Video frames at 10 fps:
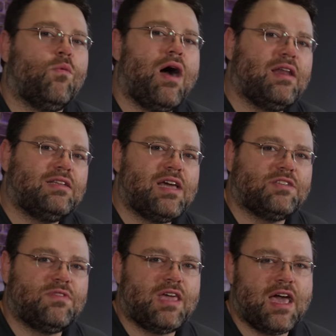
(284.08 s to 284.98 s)
Wine and
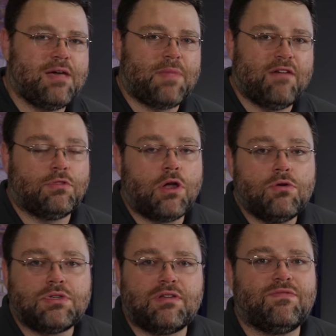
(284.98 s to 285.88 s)
DXVK have
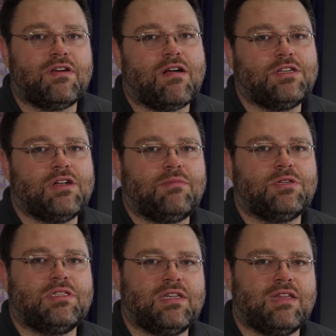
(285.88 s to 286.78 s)
loads of configuration
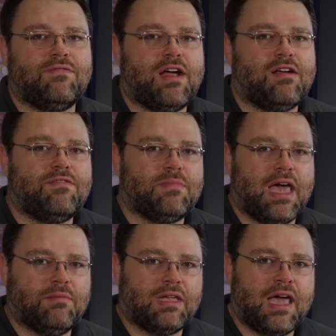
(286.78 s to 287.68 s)
options that can vary from
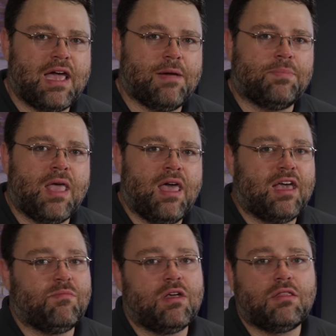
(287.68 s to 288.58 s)
game to game.
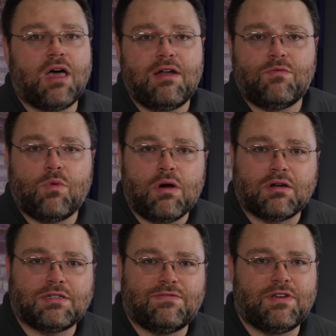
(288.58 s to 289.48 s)
It can be a lot of
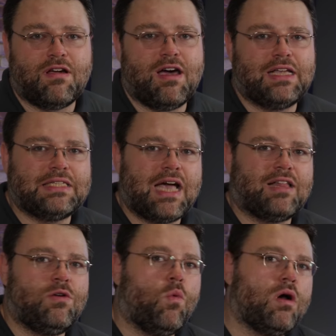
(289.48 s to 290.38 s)
work to figure out
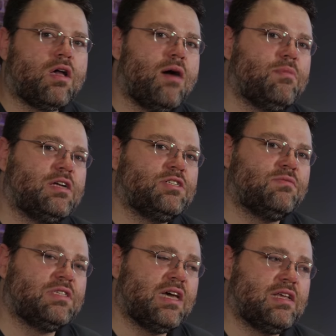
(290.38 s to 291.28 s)
exactly what combination
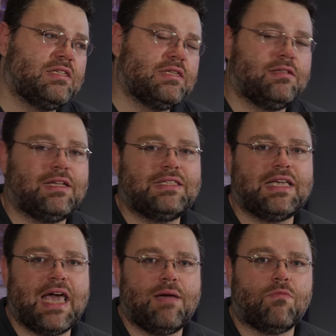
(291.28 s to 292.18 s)
of settings lets a
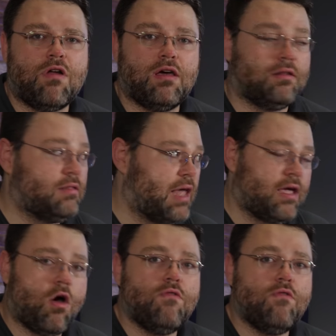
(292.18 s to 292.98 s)
game run, like